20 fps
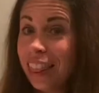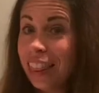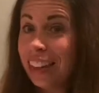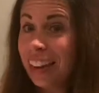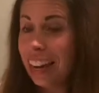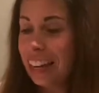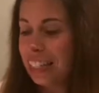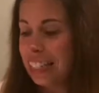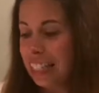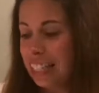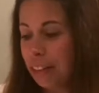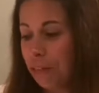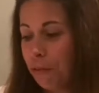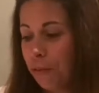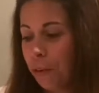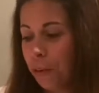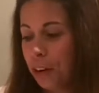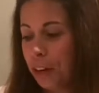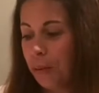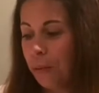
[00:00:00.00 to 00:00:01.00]

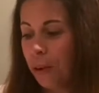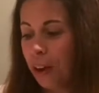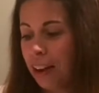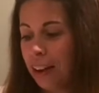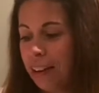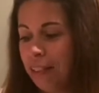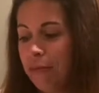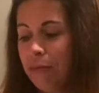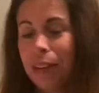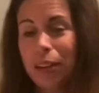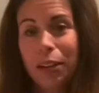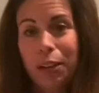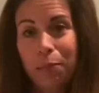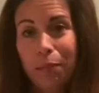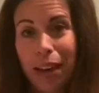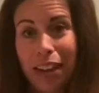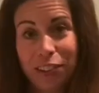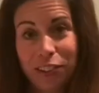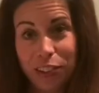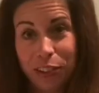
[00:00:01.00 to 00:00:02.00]
1941, you can
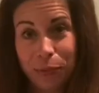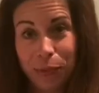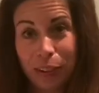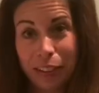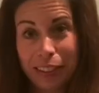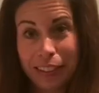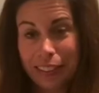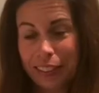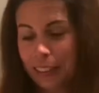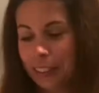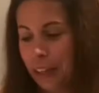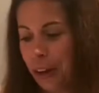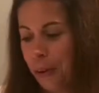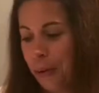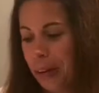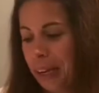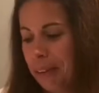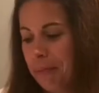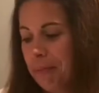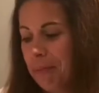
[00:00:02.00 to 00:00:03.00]
imagine where this is
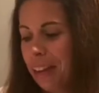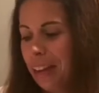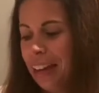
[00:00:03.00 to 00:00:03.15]
going,